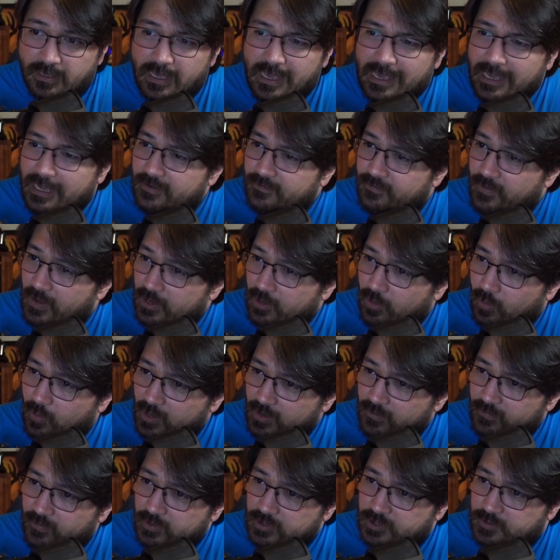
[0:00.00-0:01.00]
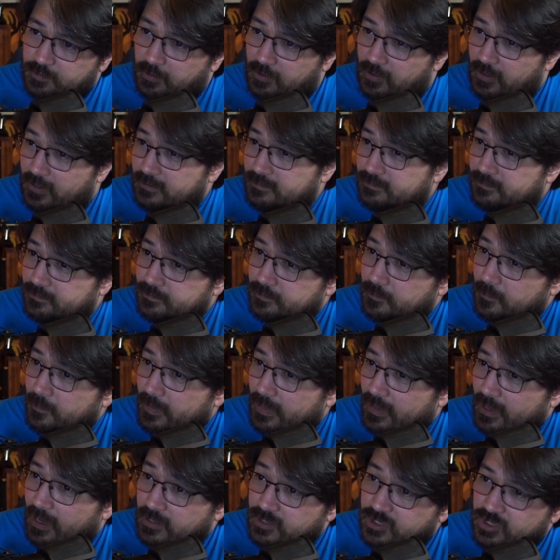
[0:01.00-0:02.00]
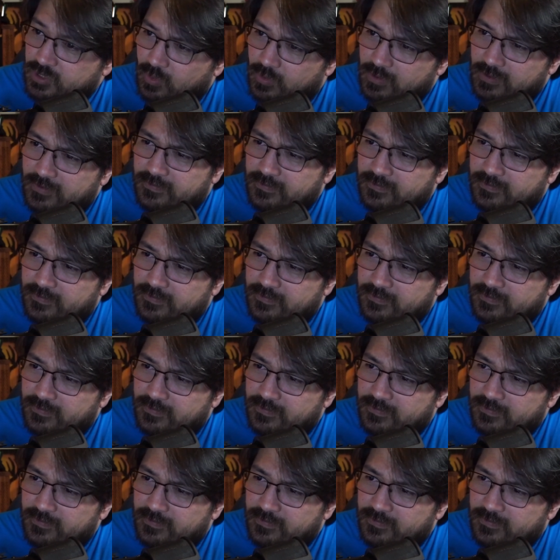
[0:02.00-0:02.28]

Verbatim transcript: He had found a wonderful spot, a sort